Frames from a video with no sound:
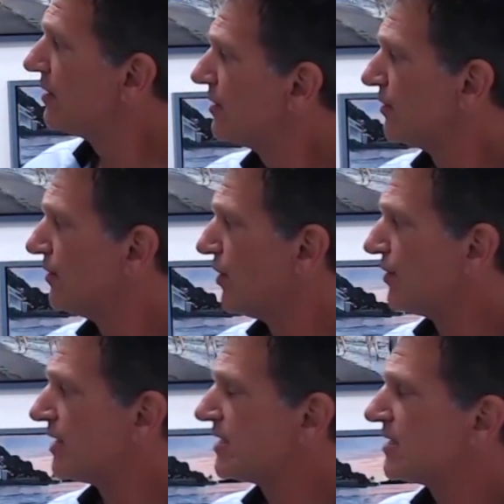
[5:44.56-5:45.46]
You'll
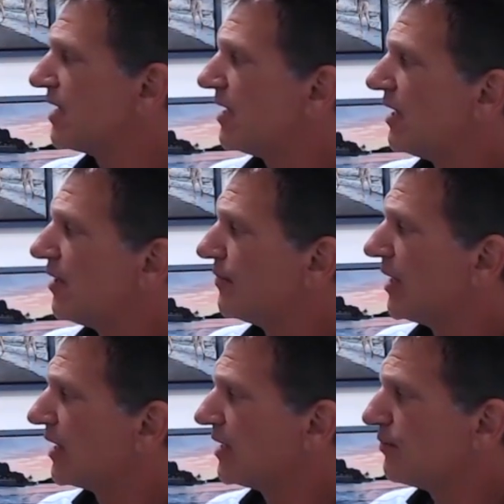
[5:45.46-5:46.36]
notice I'm
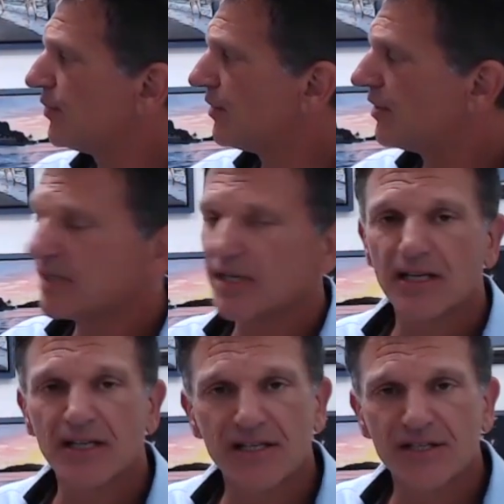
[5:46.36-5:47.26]
going to put on
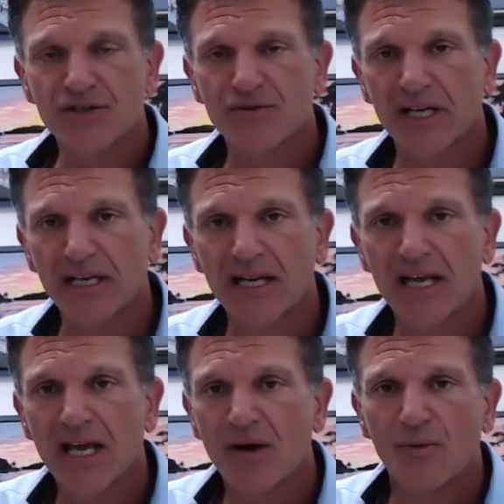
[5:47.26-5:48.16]
the screen
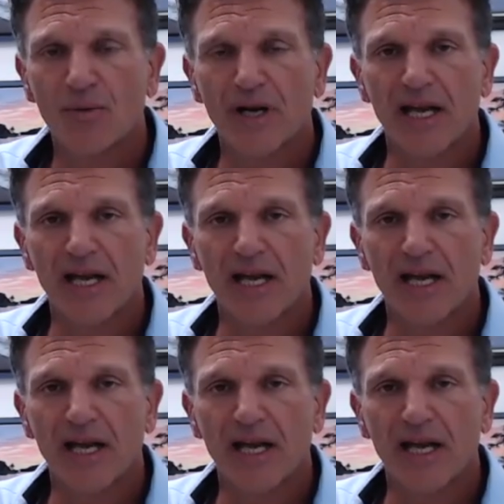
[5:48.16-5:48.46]
when